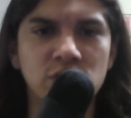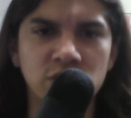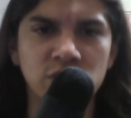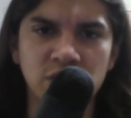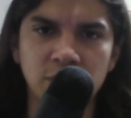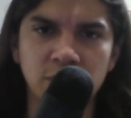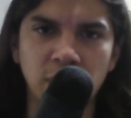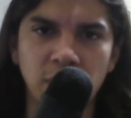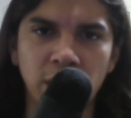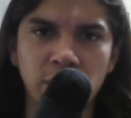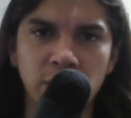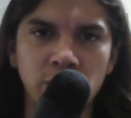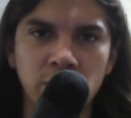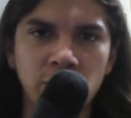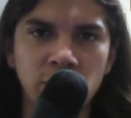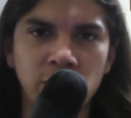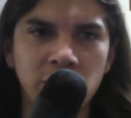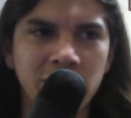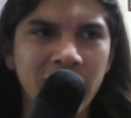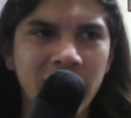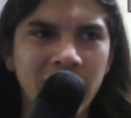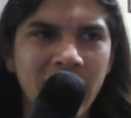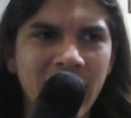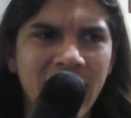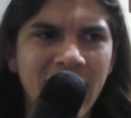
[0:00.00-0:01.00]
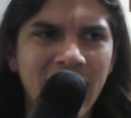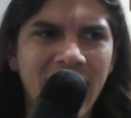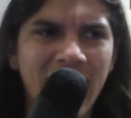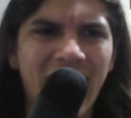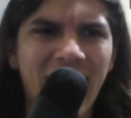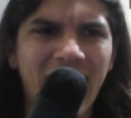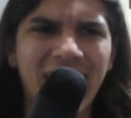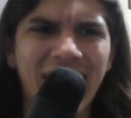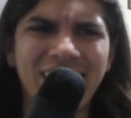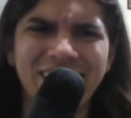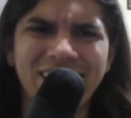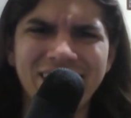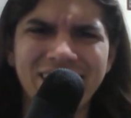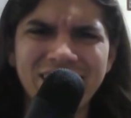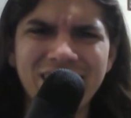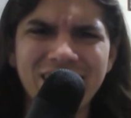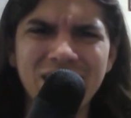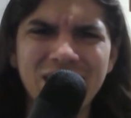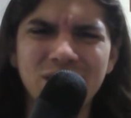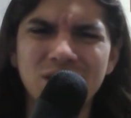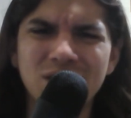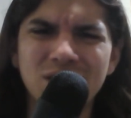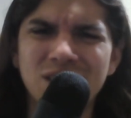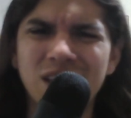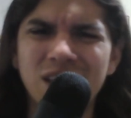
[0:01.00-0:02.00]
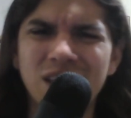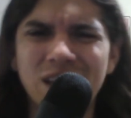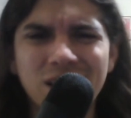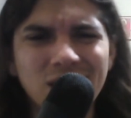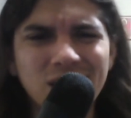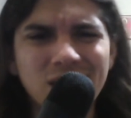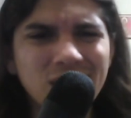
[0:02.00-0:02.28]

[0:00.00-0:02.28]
Proudhorn, and he was like,